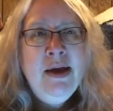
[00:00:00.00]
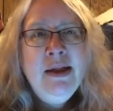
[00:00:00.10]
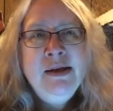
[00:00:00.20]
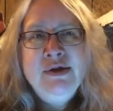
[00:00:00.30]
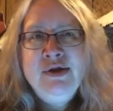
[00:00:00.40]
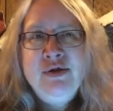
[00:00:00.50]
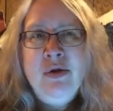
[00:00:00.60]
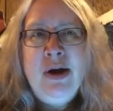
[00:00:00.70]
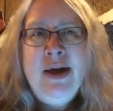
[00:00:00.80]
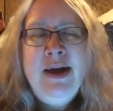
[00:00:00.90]
is
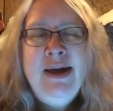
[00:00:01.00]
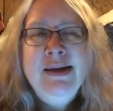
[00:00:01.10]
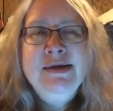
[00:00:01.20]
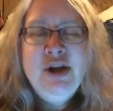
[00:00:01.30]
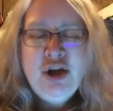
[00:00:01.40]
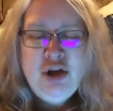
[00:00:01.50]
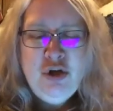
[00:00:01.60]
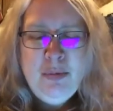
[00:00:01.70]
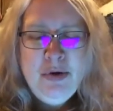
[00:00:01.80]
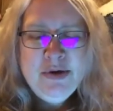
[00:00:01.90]
Hubert
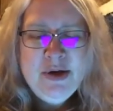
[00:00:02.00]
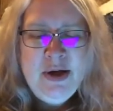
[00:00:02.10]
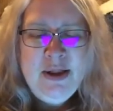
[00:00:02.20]
Larnaudie,